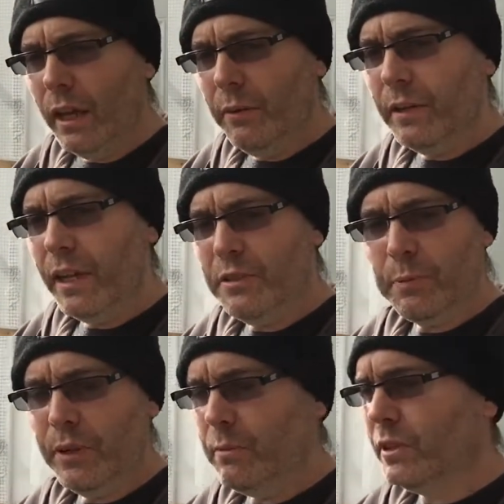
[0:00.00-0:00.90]
Anyway, that's
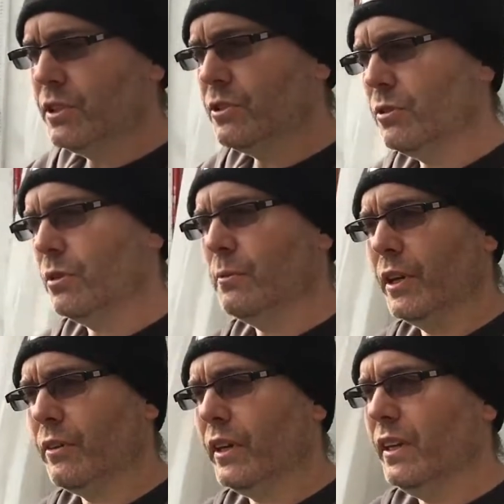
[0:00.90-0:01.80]
pretty much a tour of
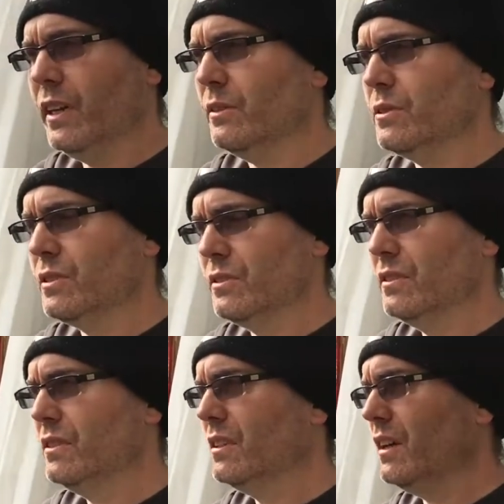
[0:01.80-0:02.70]
my greenhouse.
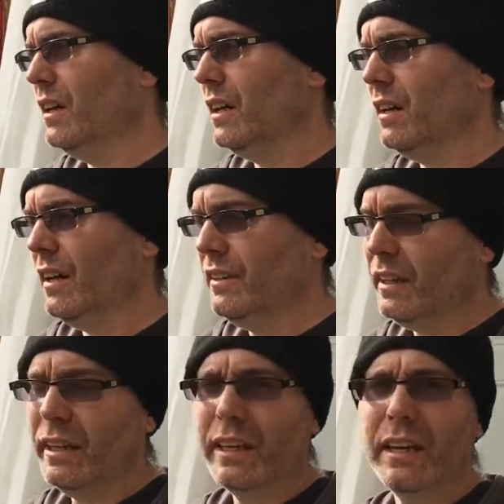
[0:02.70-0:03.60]
Uh, I
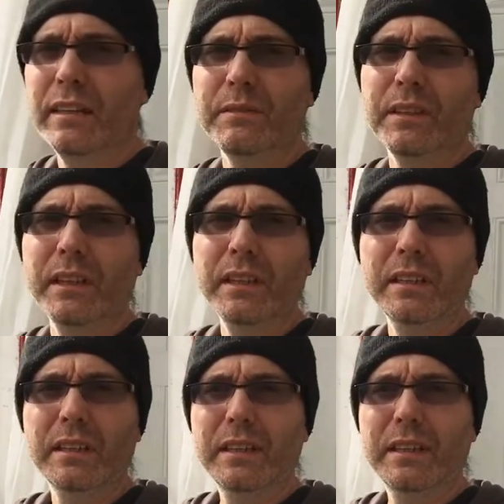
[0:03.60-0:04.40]
think I got everything.